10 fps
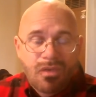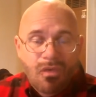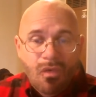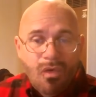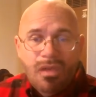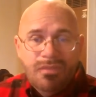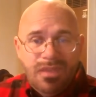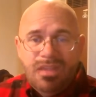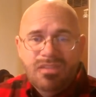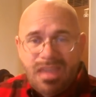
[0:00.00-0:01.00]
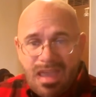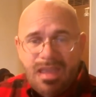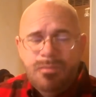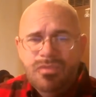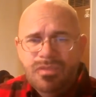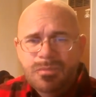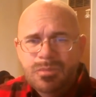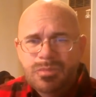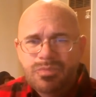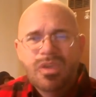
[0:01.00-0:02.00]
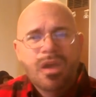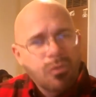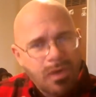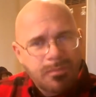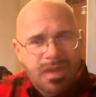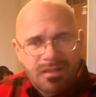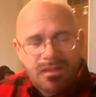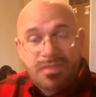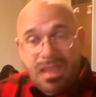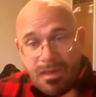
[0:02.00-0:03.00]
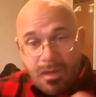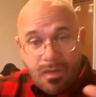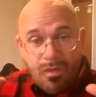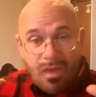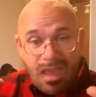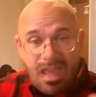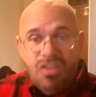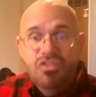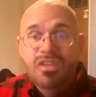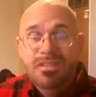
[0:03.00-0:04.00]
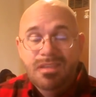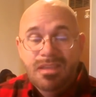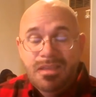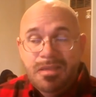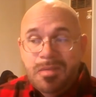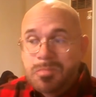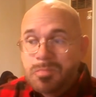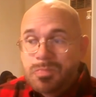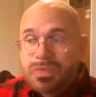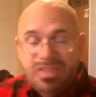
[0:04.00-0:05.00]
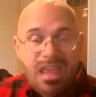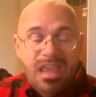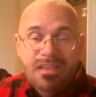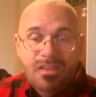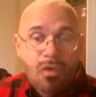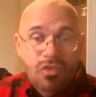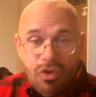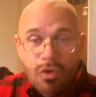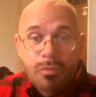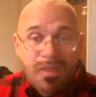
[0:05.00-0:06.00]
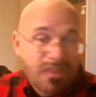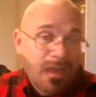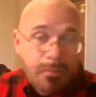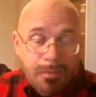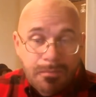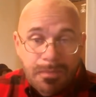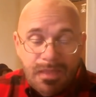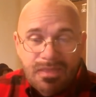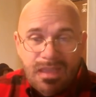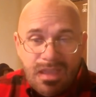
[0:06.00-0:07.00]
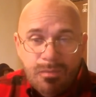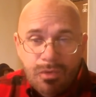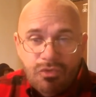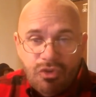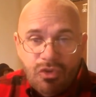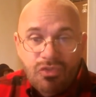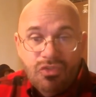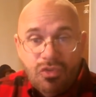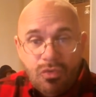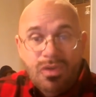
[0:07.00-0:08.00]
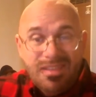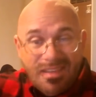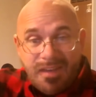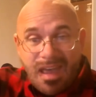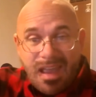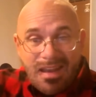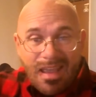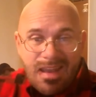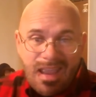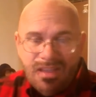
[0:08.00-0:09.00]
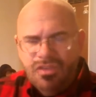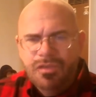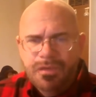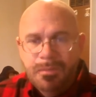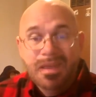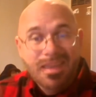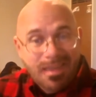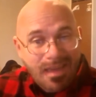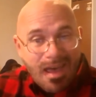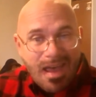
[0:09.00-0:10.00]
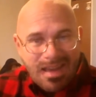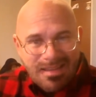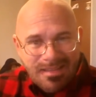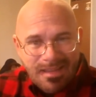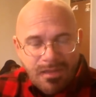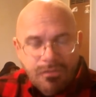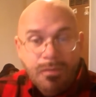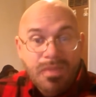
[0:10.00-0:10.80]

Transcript: All of these games are remnants of the ancient thing called Urim and Thummim that the Hebrews used to divine an answer from God, from the